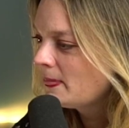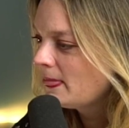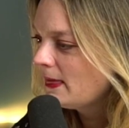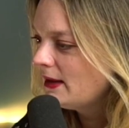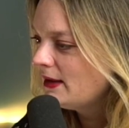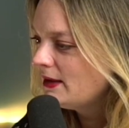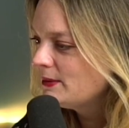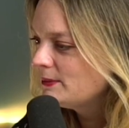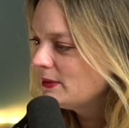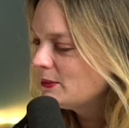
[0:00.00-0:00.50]

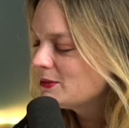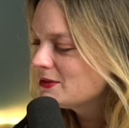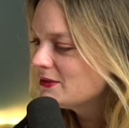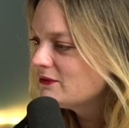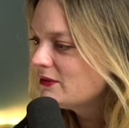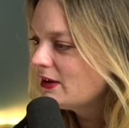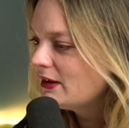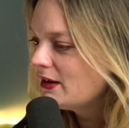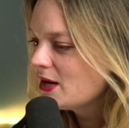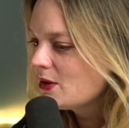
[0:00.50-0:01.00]
It was a
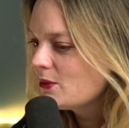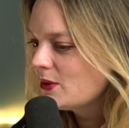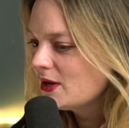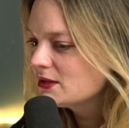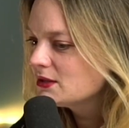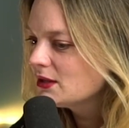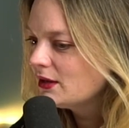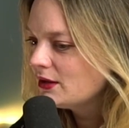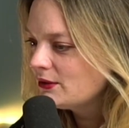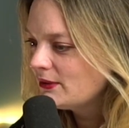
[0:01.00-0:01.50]
very quick
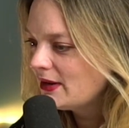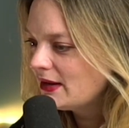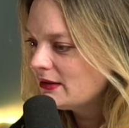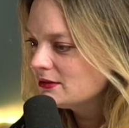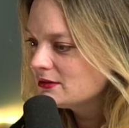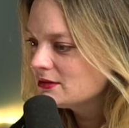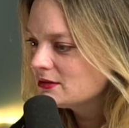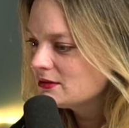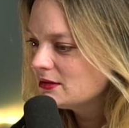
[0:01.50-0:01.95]
turnaround.